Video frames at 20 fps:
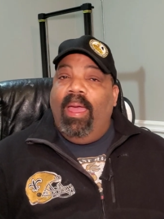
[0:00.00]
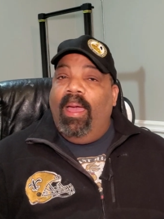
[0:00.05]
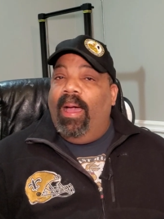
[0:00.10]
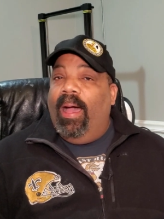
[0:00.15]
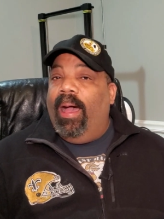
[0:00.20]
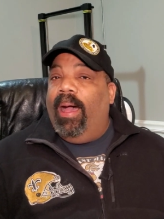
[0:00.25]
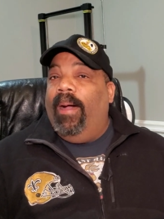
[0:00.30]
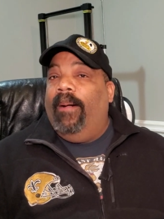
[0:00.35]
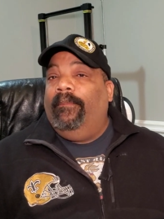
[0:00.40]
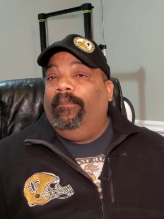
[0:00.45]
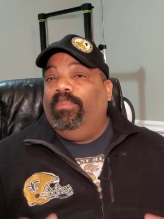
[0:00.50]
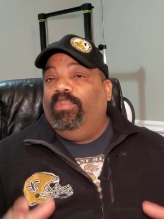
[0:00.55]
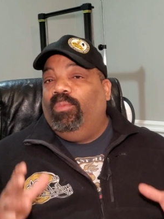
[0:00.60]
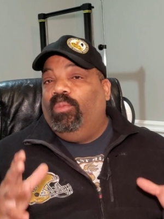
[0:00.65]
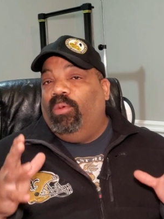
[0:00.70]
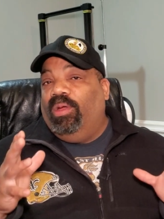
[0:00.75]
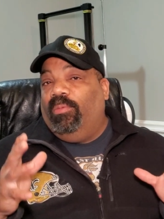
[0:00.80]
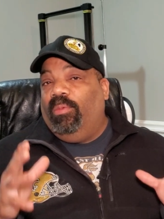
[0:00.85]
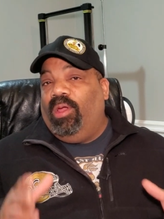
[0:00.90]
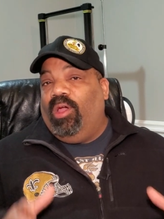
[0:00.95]
What
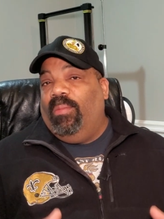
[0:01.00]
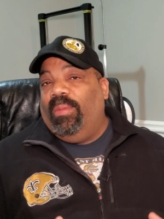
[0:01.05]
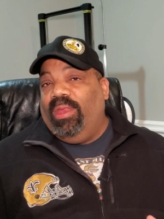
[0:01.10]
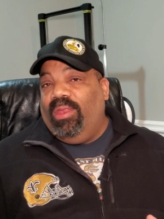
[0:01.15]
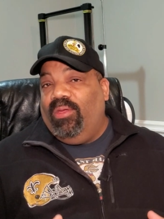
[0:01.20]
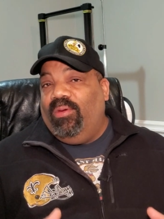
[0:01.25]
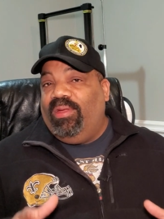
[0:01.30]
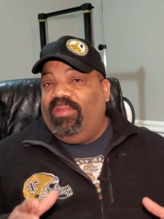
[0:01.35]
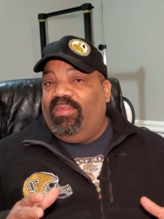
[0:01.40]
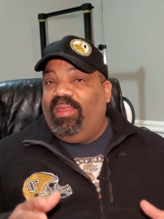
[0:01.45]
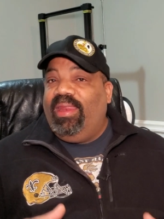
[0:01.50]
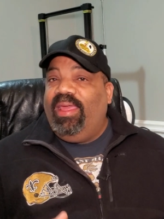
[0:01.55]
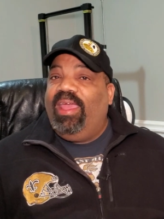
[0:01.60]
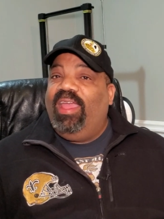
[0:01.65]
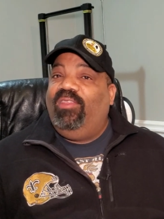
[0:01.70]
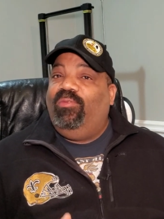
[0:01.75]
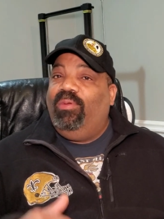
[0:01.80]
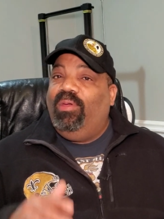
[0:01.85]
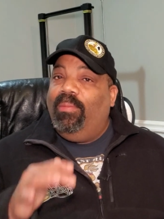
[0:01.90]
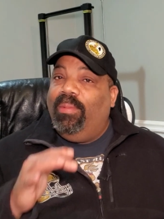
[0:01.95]
we're going to be doing today
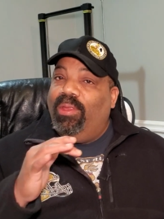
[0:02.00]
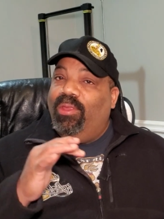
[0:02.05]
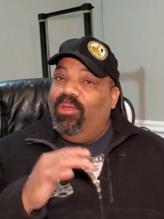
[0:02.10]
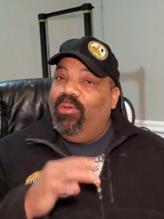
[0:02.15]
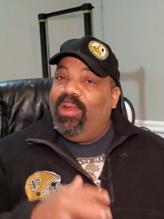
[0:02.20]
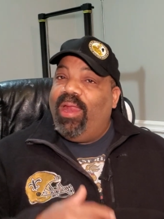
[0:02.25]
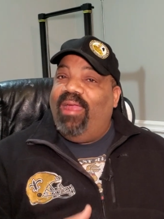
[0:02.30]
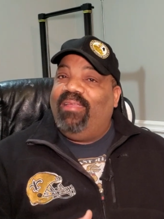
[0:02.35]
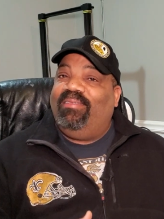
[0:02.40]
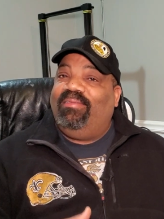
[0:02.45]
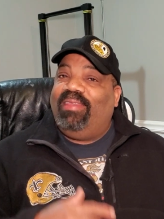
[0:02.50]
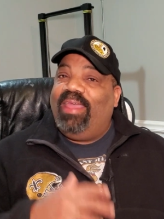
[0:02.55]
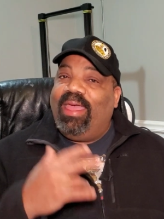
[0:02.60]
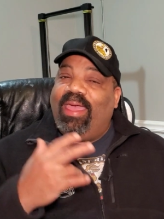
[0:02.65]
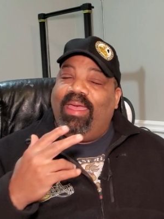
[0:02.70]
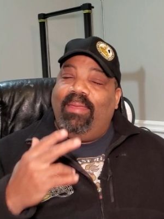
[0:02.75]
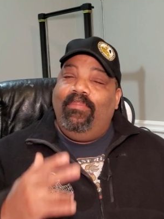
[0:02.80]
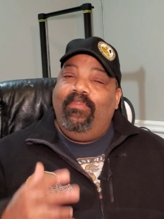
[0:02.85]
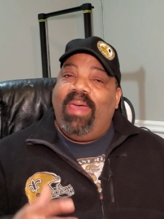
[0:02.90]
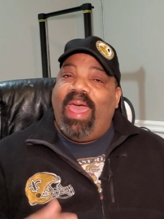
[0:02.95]
is we're going to be doing our
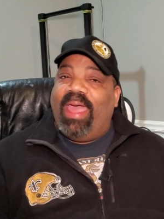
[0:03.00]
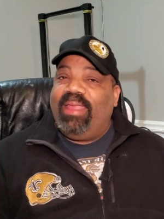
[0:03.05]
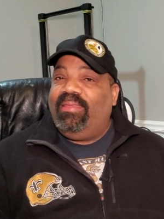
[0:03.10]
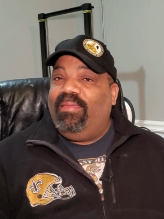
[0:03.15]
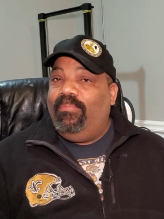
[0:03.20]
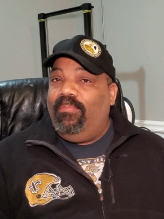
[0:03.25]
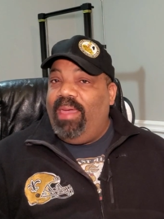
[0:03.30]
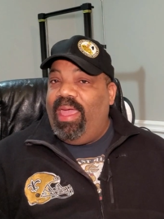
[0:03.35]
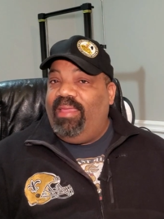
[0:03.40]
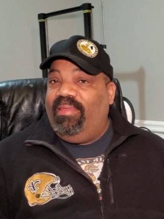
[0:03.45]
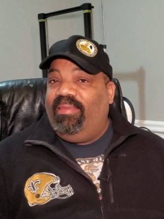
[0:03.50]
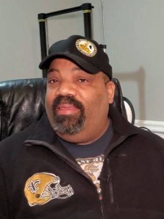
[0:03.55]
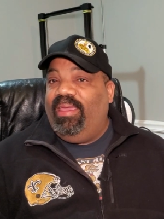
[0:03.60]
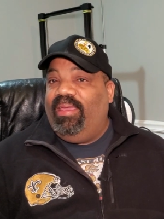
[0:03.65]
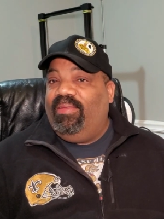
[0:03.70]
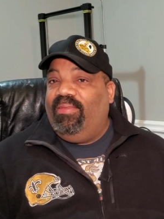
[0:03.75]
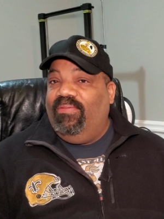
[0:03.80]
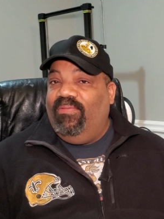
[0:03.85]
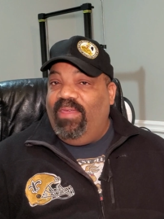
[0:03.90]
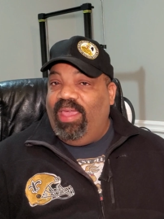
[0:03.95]
second back to basics
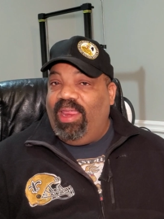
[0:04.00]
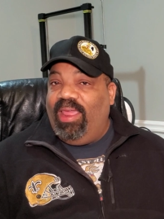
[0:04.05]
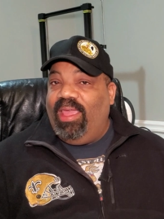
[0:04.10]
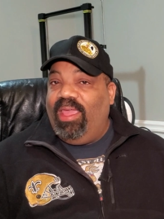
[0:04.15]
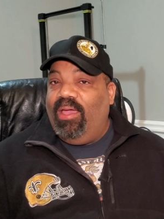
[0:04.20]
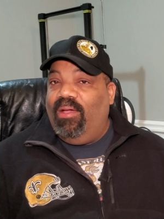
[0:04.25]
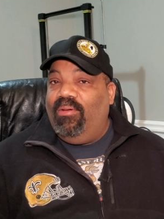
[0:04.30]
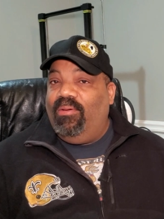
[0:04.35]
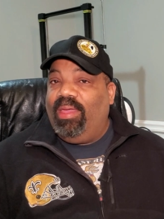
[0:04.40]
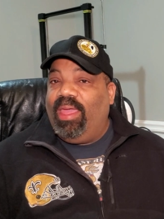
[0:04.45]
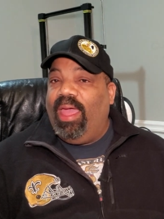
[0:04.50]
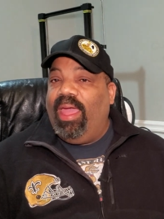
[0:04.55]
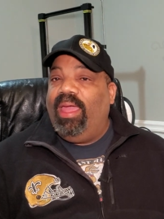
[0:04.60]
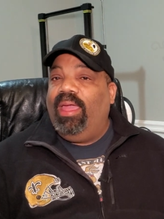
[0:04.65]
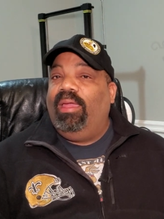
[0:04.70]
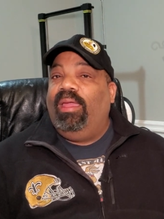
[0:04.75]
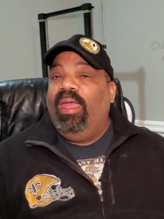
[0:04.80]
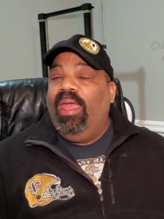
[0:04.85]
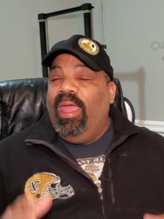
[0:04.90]
video, okay?